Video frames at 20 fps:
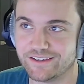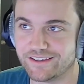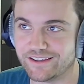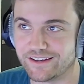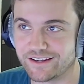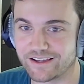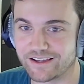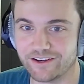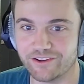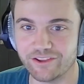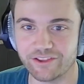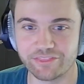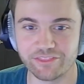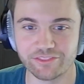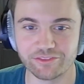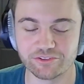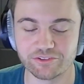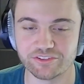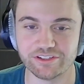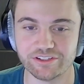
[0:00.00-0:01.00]
And I kind of
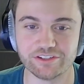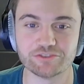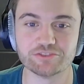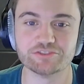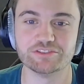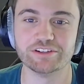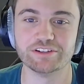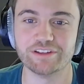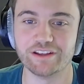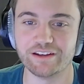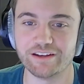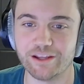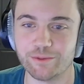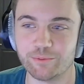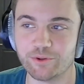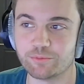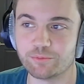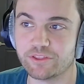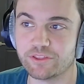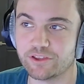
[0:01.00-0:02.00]
think there's an interesting
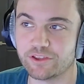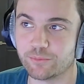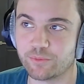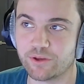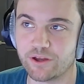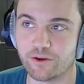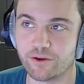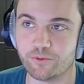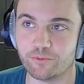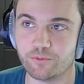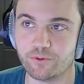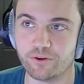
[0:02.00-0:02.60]
dynamic thinking about,